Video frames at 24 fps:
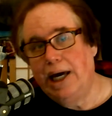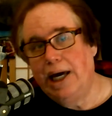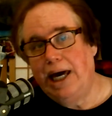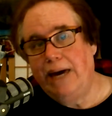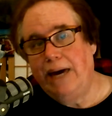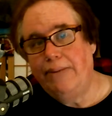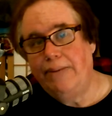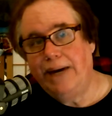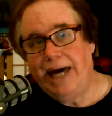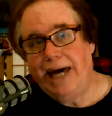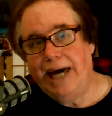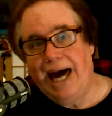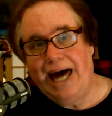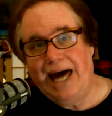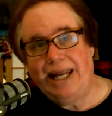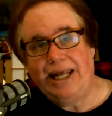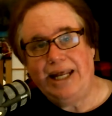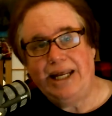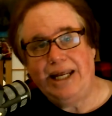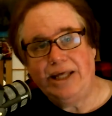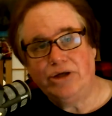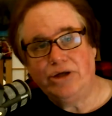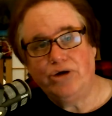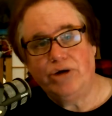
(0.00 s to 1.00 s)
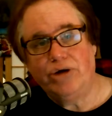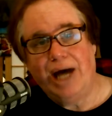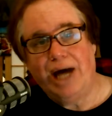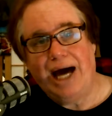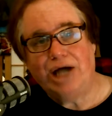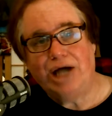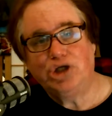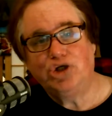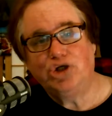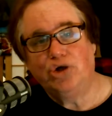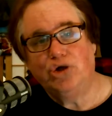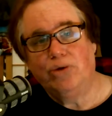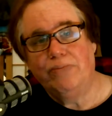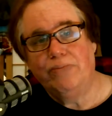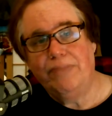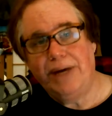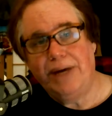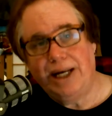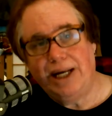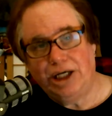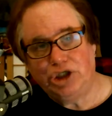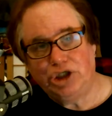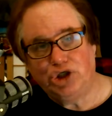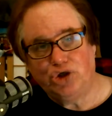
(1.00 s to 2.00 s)
He began an international
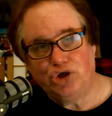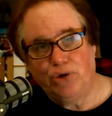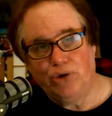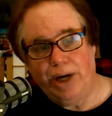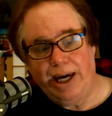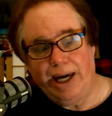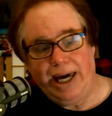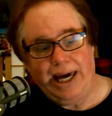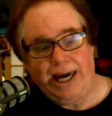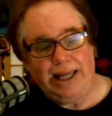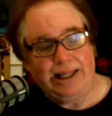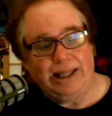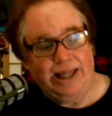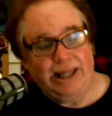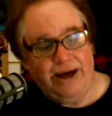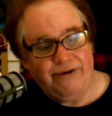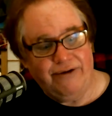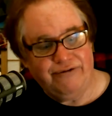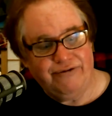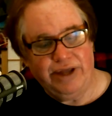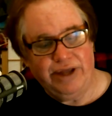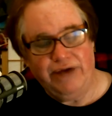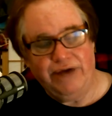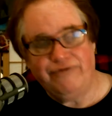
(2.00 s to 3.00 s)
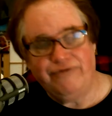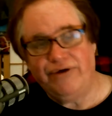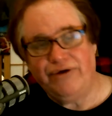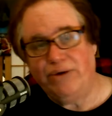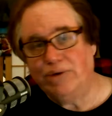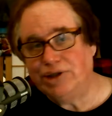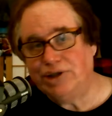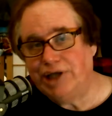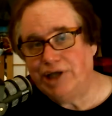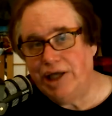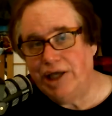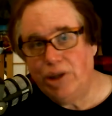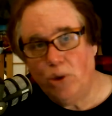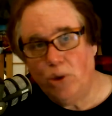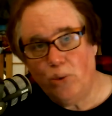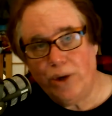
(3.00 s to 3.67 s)
ministry. He left, if he was in the